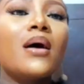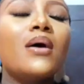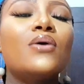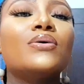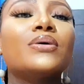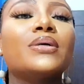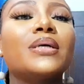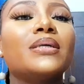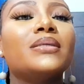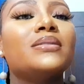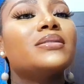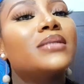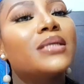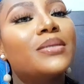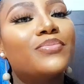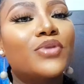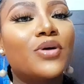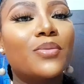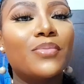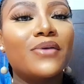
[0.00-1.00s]
Okay, tip
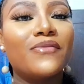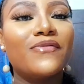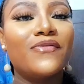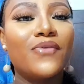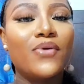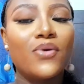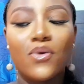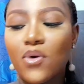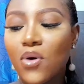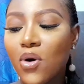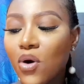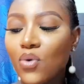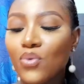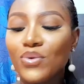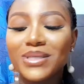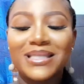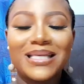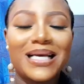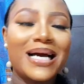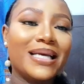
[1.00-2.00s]
number four,
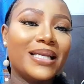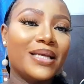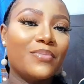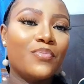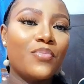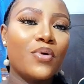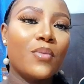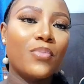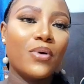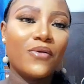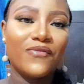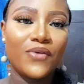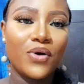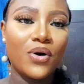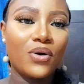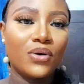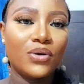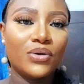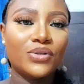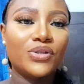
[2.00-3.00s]
always add a pop of
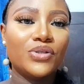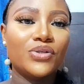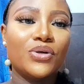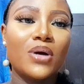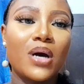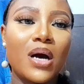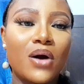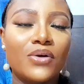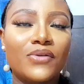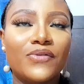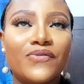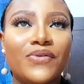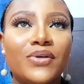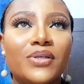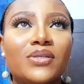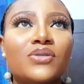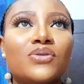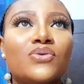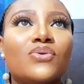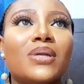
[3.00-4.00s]
color to your outfit.
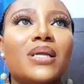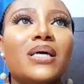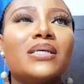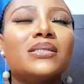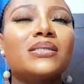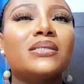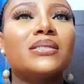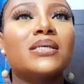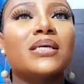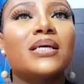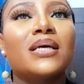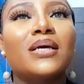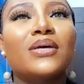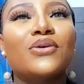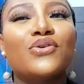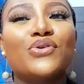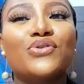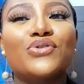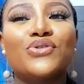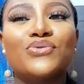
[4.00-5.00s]
So let's say
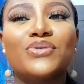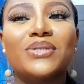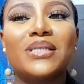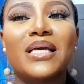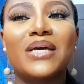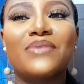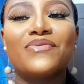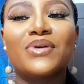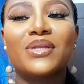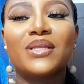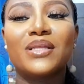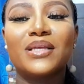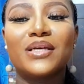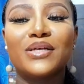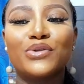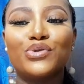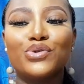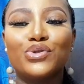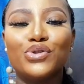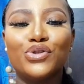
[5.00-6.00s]
you're doing everything
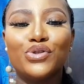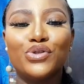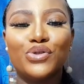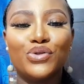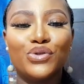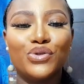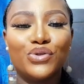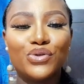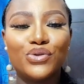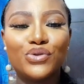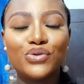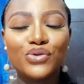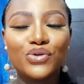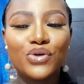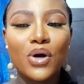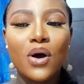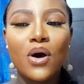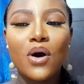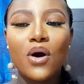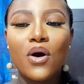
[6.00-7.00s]
you need,
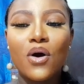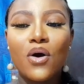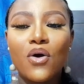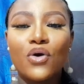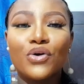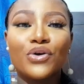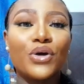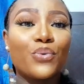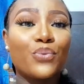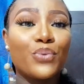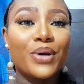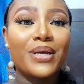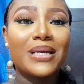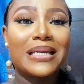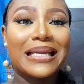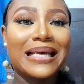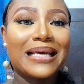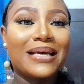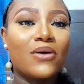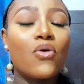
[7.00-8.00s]
or you're wearing
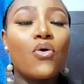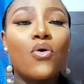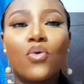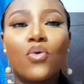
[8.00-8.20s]
like all